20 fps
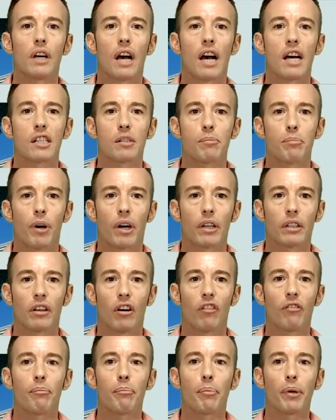as part
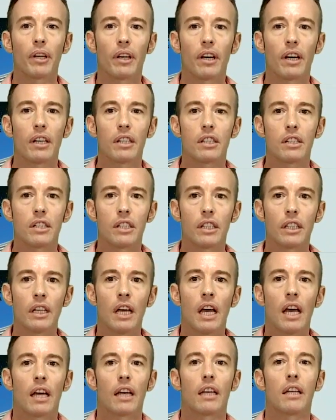of PhD
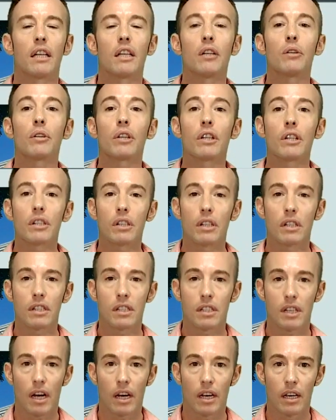in Education
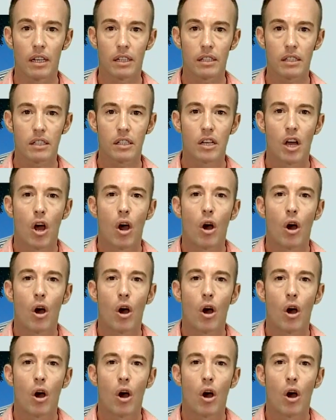Science